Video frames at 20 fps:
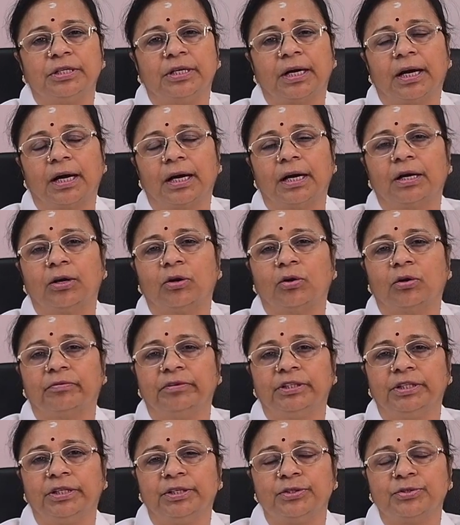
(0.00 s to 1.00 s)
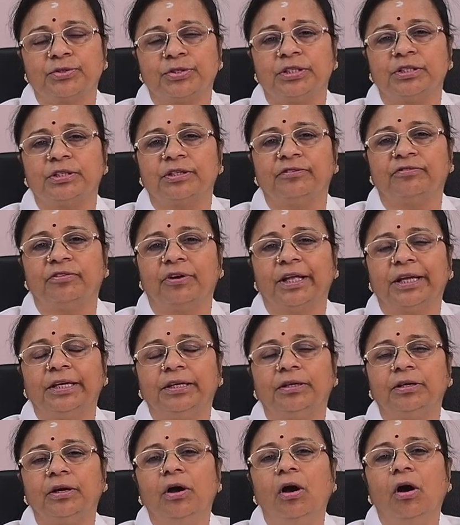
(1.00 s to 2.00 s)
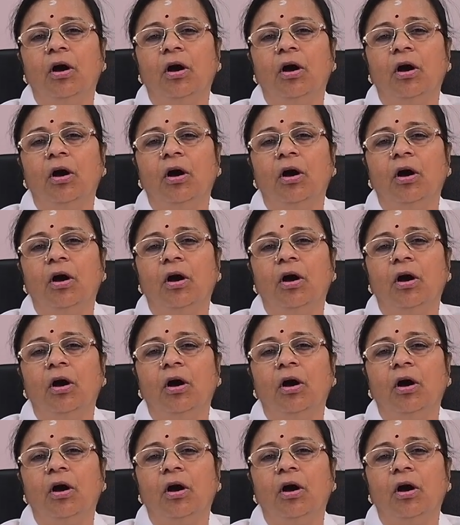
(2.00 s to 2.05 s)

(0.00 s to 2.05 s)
a car or whether you sit in a flight